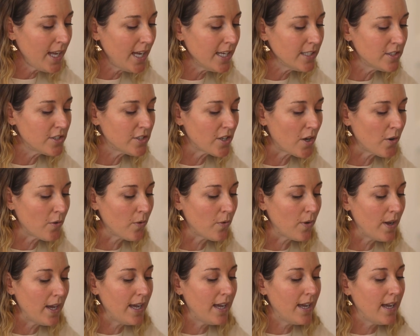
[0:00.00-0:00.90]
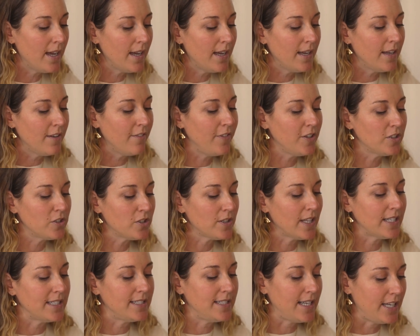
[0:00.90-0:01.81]
And so
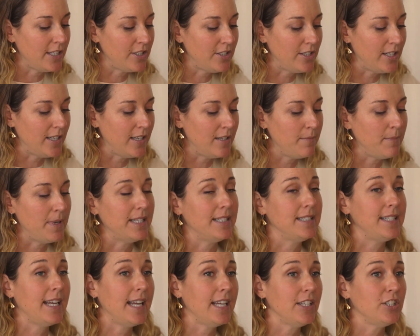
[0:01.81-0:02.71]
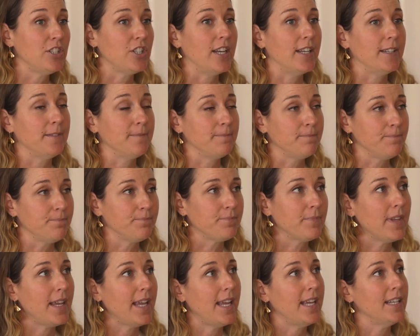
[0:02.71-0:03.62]
visualization meditation
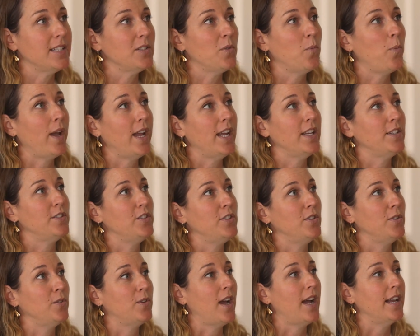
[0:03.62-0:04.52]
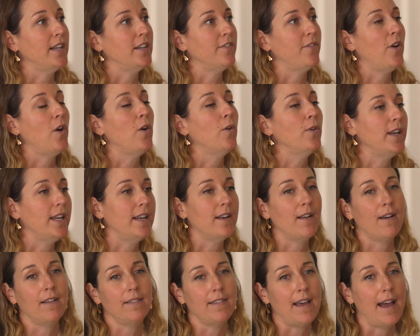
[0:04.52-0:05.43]
is a way to kind of hone
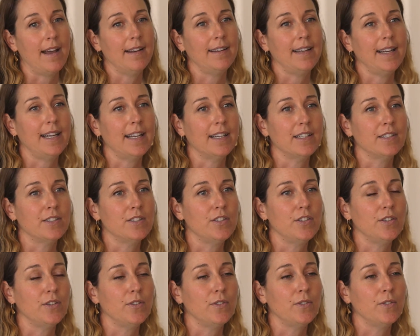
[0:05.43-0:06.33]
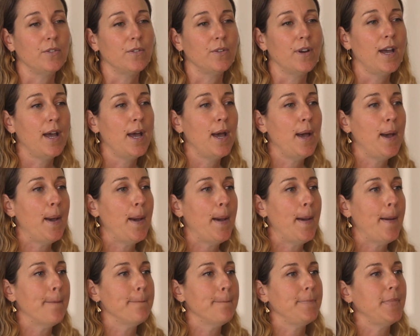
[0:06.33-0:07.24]
in on that and to
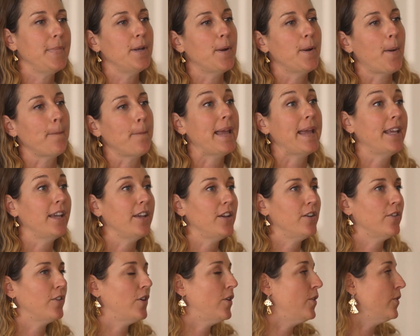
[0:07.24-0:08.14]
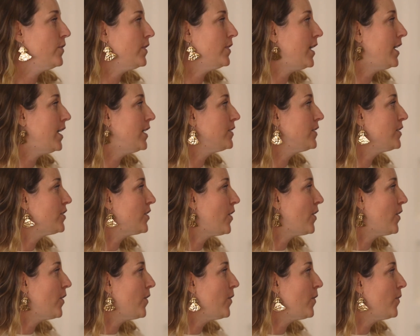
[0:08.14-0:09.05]
make it your own. And
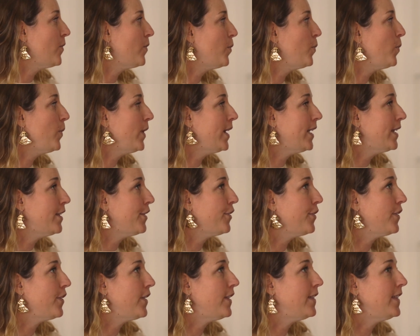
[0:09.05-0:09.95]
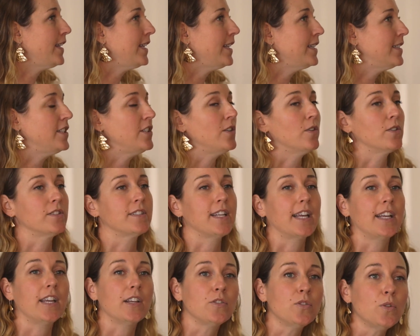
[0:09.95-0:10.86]
so with these,
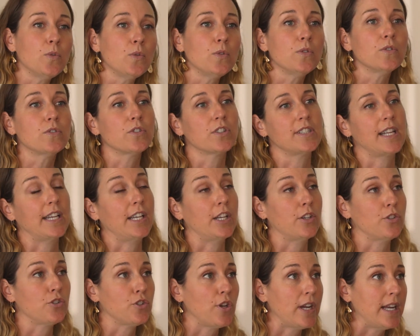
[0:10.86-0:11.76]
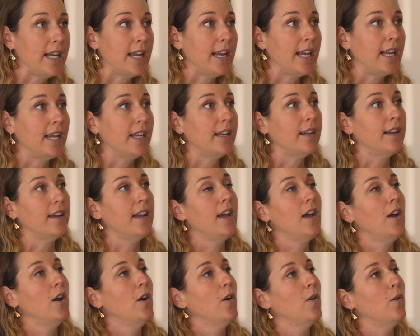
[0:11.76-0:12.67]
psychic tools or psychic training,
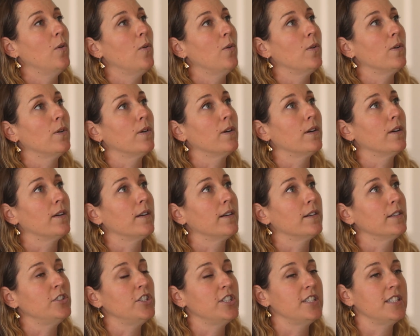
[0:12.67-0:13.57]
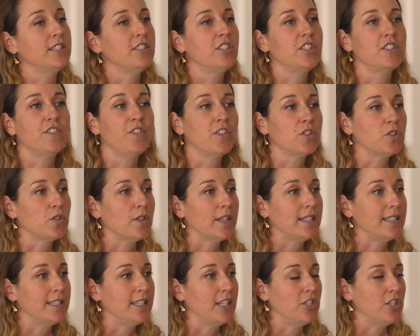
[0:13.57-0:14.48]
or just
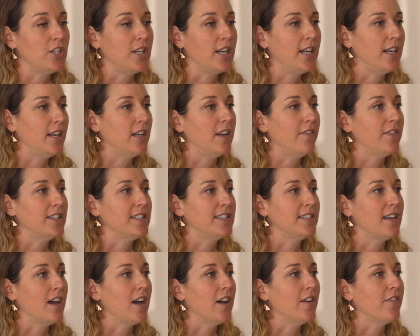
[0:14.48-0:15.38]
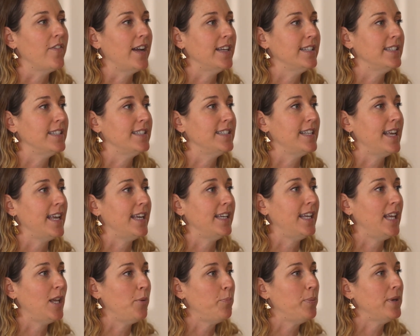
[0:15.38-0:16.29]
visualization in and of itself, I'd say
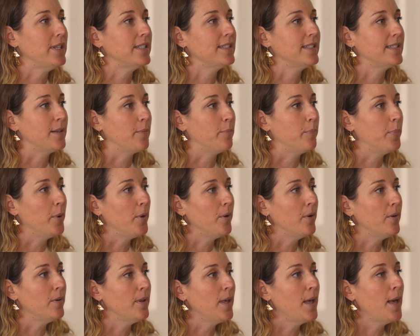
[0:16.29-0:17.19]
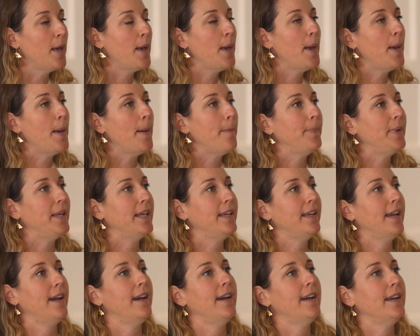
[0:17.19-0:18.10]
keep it simple,
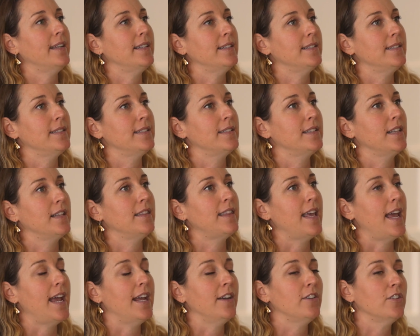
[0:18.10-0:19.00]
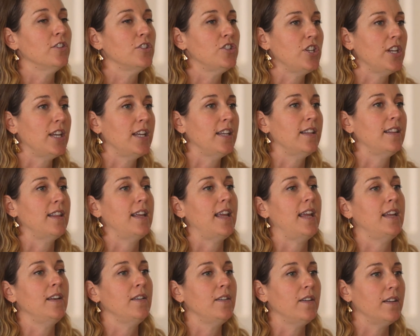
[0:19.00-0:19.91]
because the energy
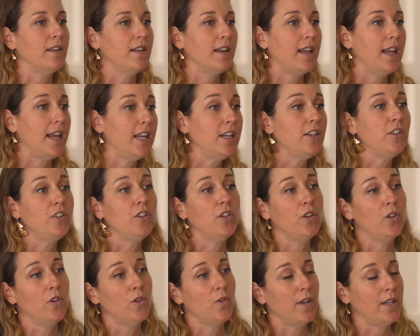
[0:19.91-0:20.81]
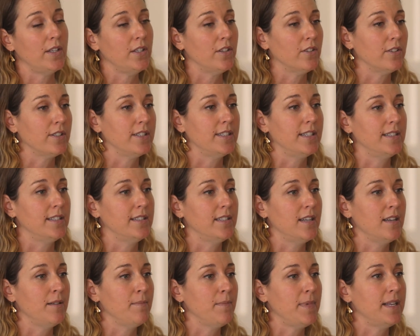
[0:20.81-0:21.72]
in you, in your
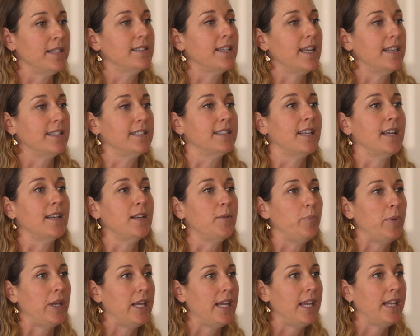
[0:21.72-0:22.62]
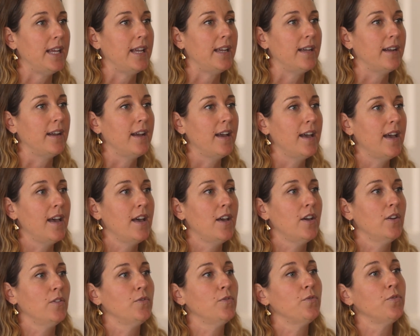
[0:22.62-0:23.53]
system is going to be
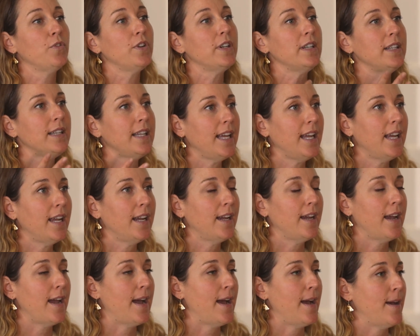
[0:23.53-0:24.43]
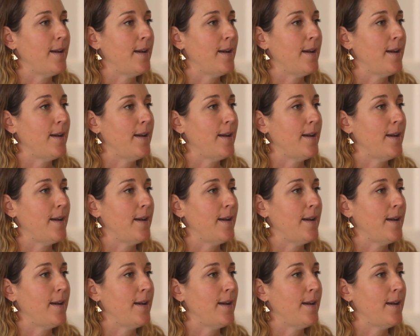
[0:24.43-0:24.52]
really,